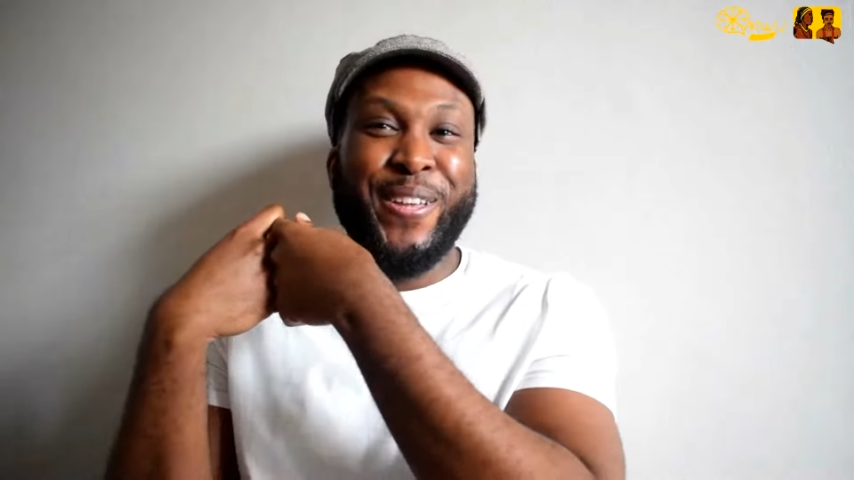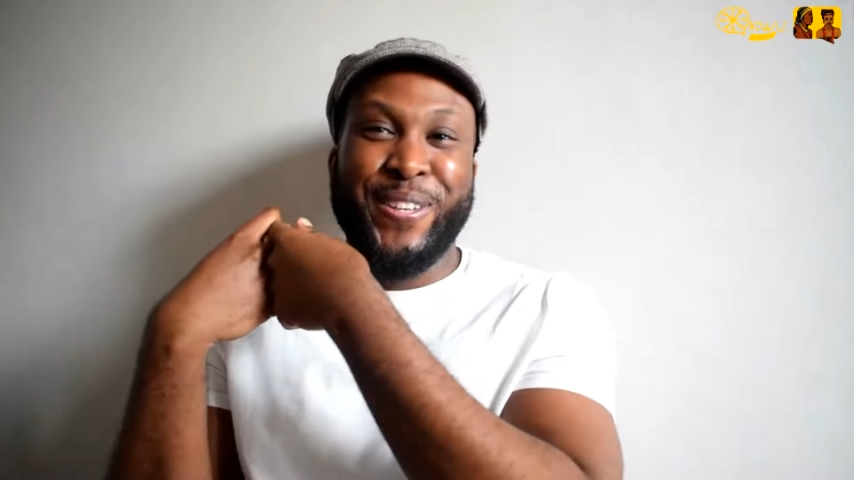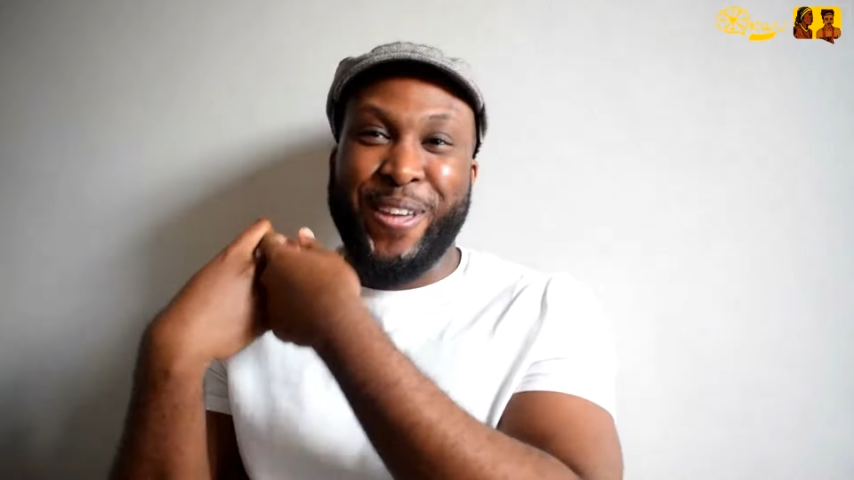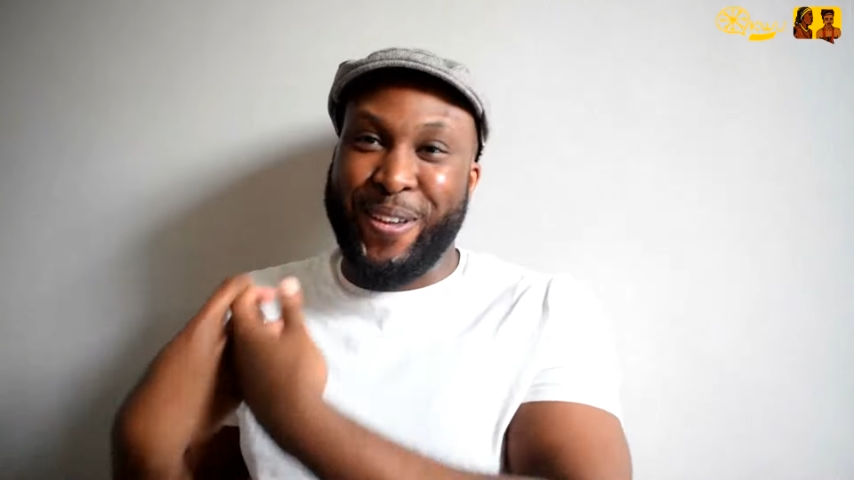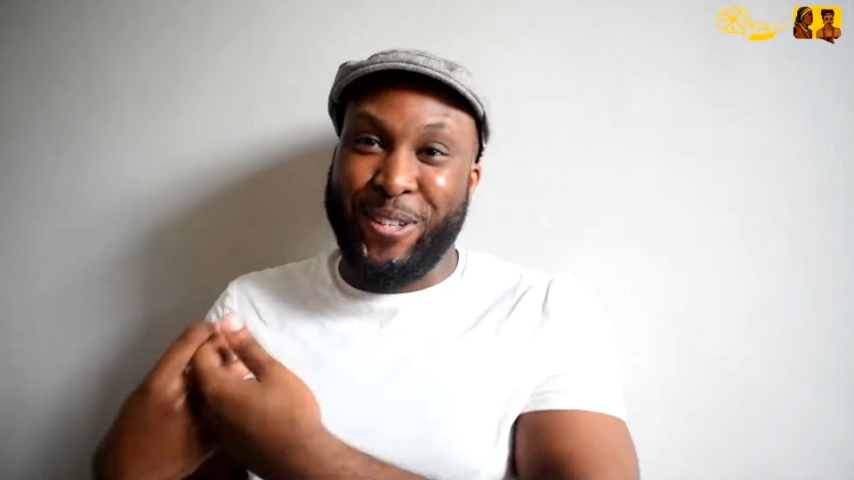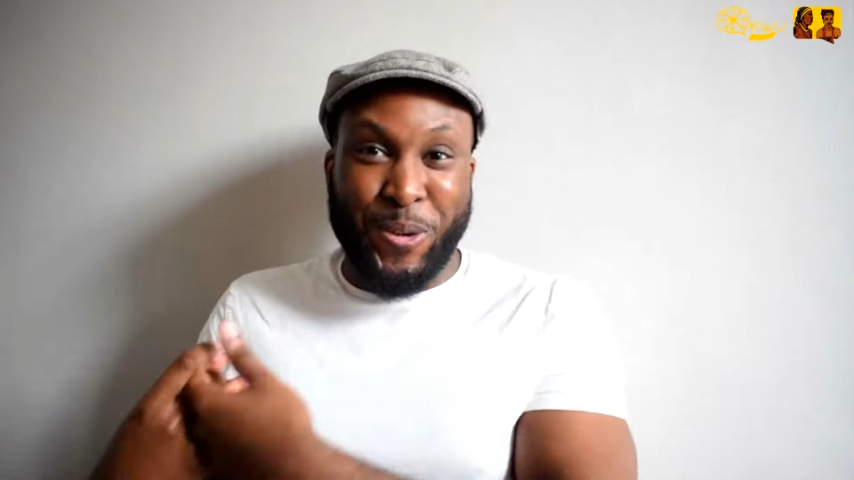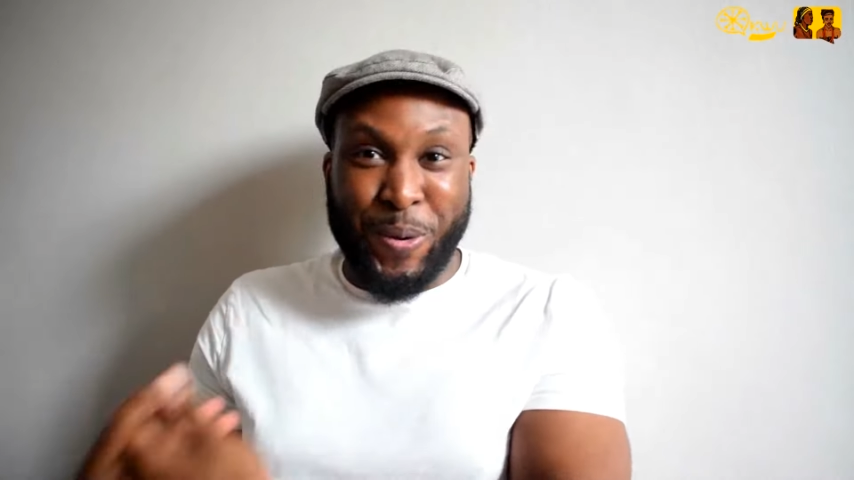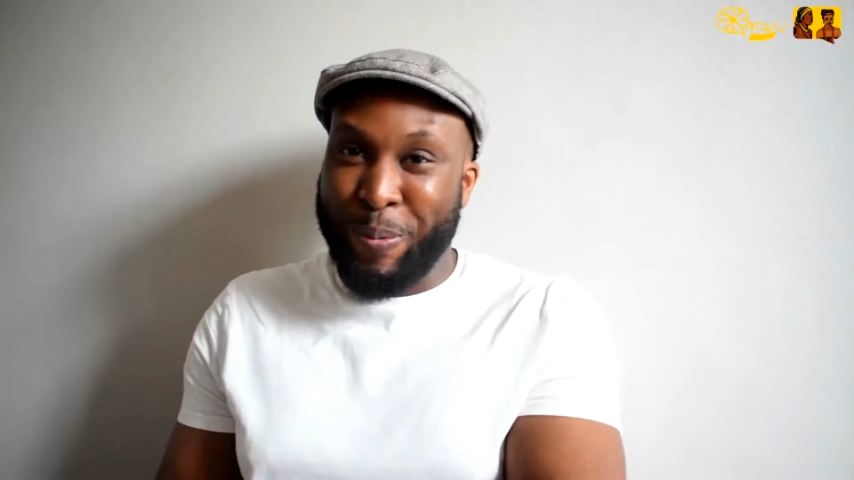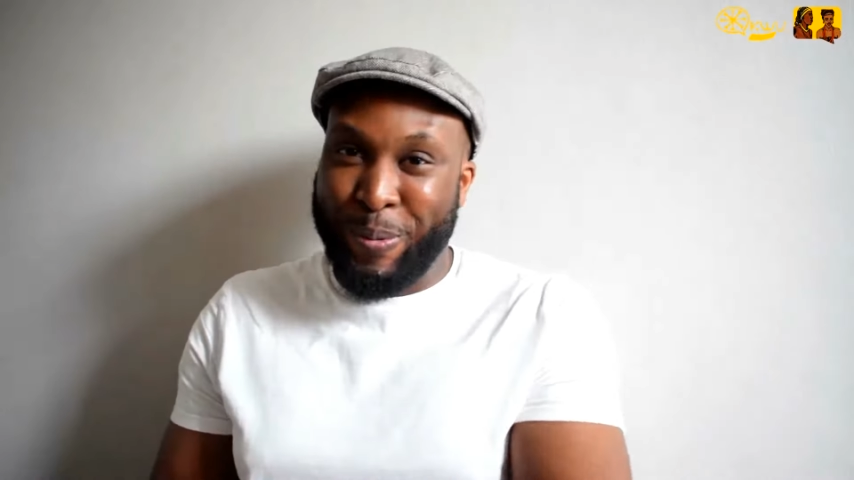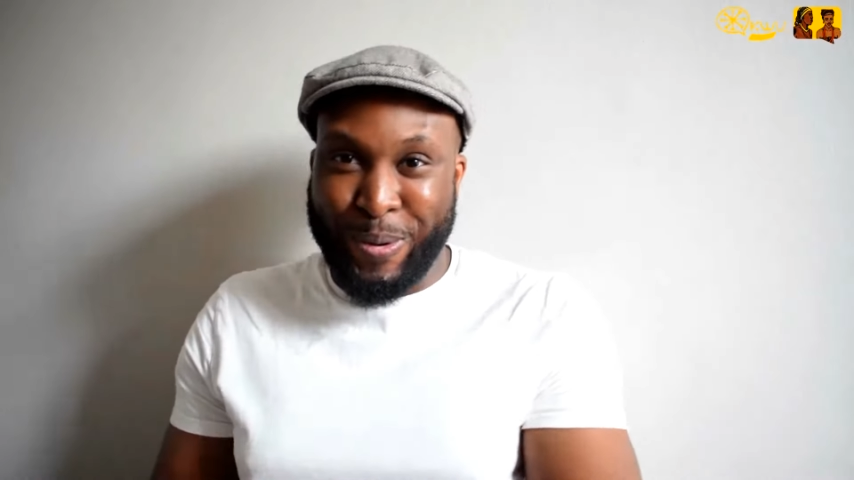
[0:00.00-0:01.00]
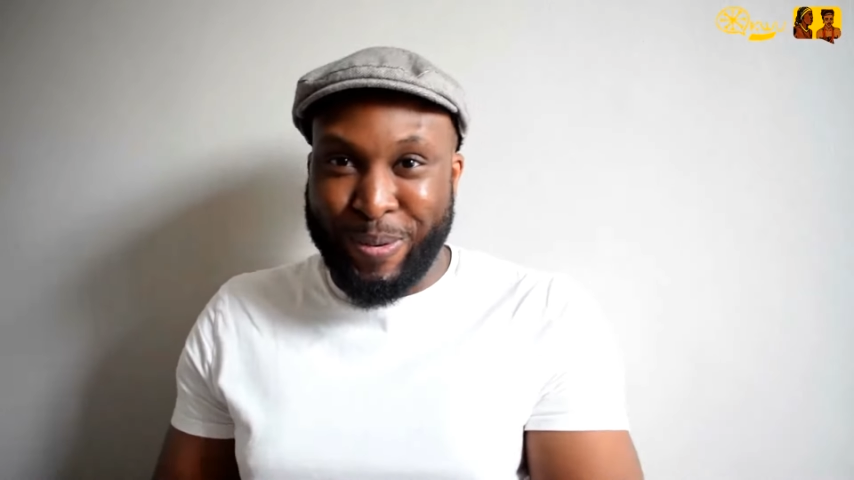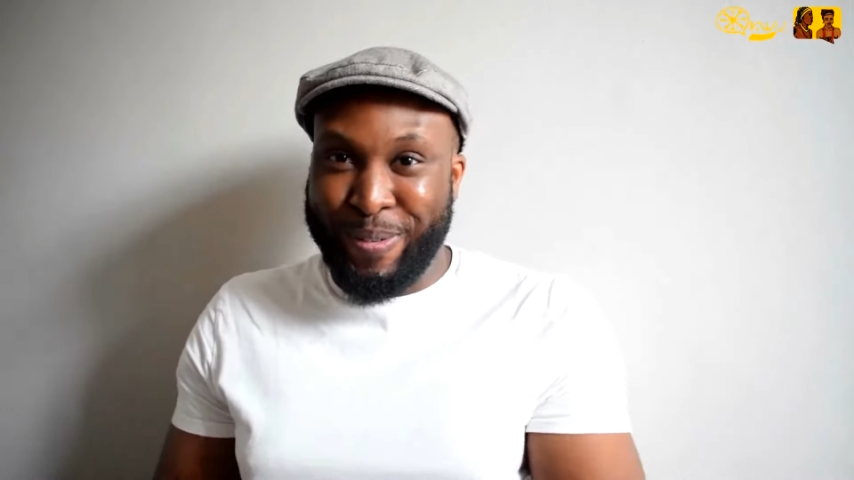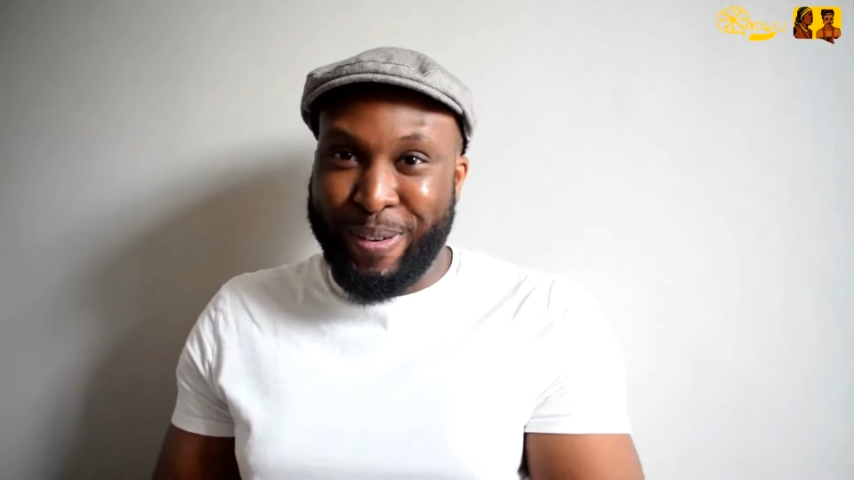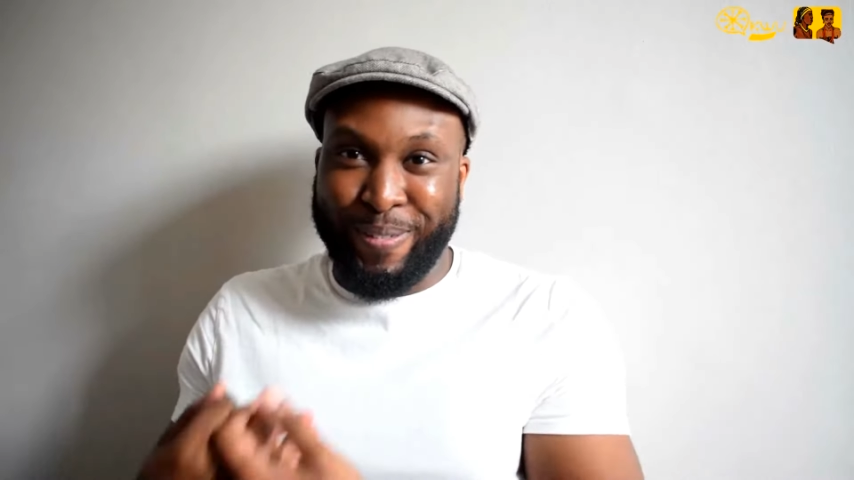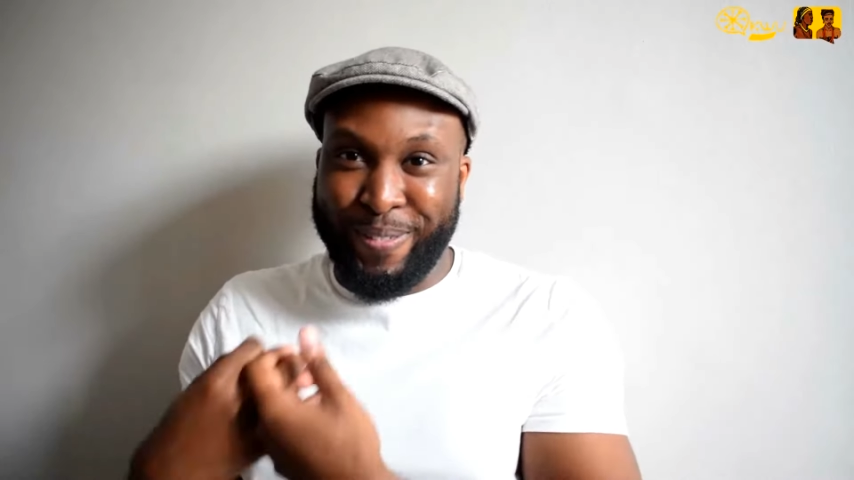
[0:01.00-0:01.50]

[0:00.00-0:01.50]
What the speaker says: they do approve